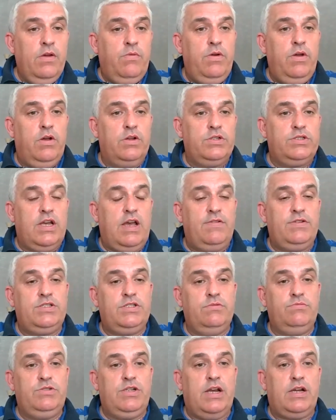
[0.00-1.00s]
we also have
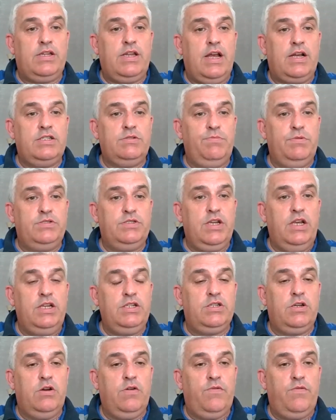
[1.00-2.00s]
subject expertise
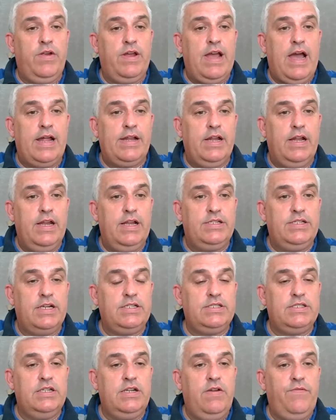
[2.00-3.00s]
covering
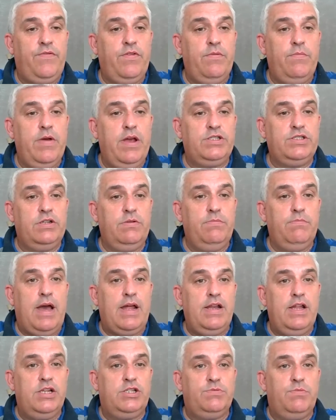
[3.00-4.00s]
analytics and information
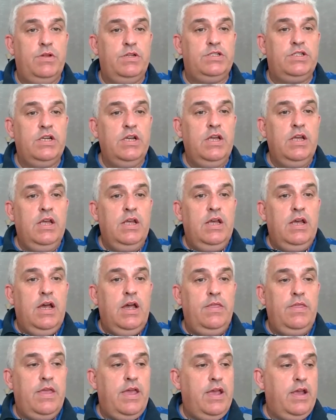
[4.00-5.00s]
management,
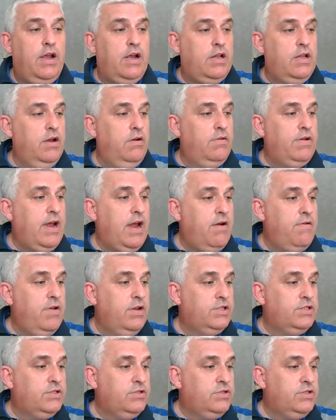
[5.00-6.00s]
and they include
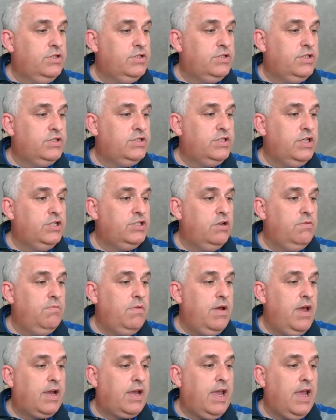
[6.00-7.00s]
areas such as decision
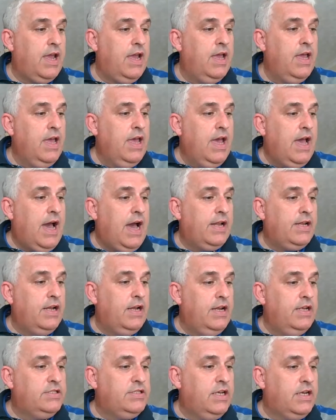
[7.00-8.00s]
making,
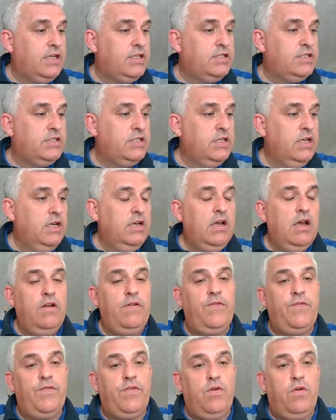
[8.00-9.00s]
analytics,
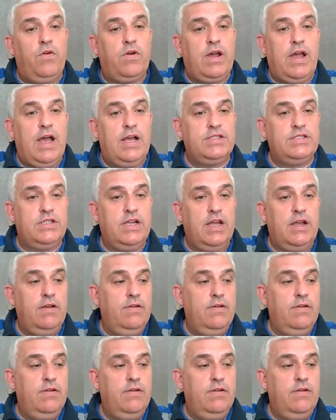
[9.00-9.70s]
and forecasting.